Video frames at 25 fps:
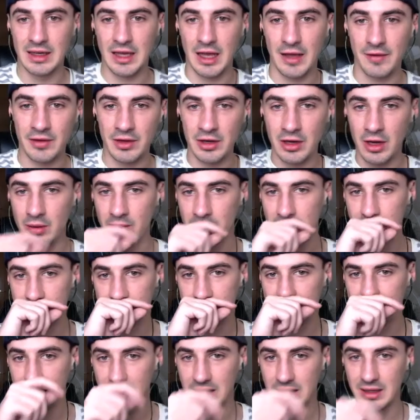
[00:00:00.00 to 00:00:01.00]
Have you
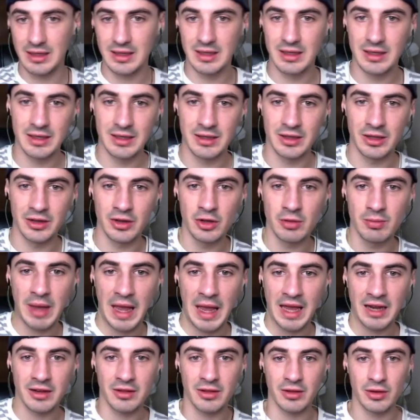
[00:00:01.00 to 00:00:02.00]
noticed? The new
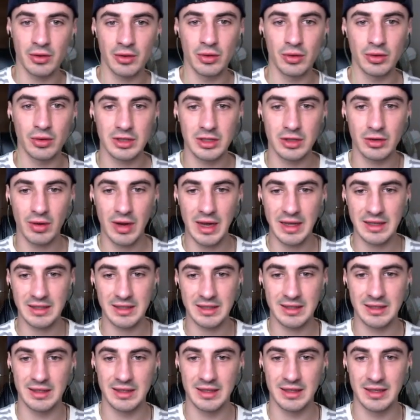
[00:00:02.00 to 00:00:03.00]
band of the Hawk's
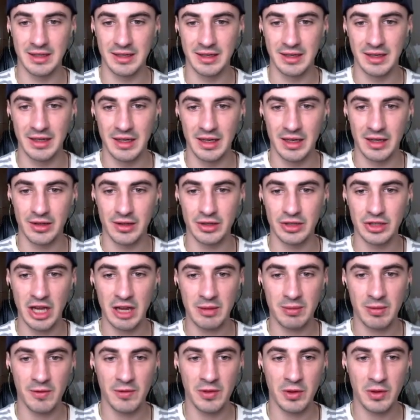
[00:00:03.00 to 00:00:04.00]
crest. The
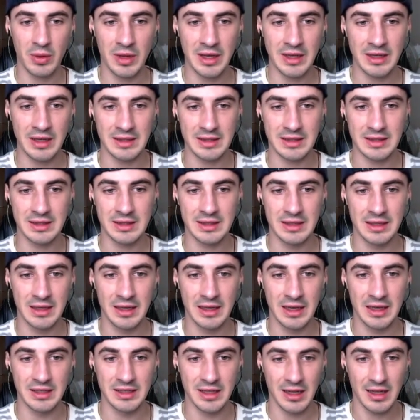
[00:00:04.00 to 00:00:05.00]
shape of the wings
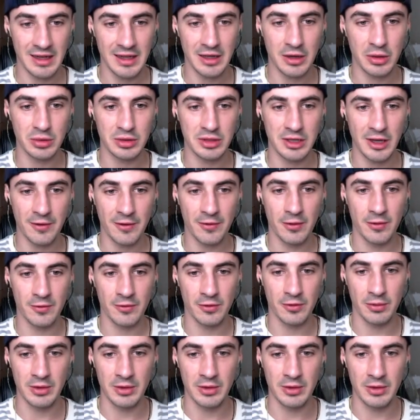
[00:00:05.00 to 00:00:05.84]
is a little different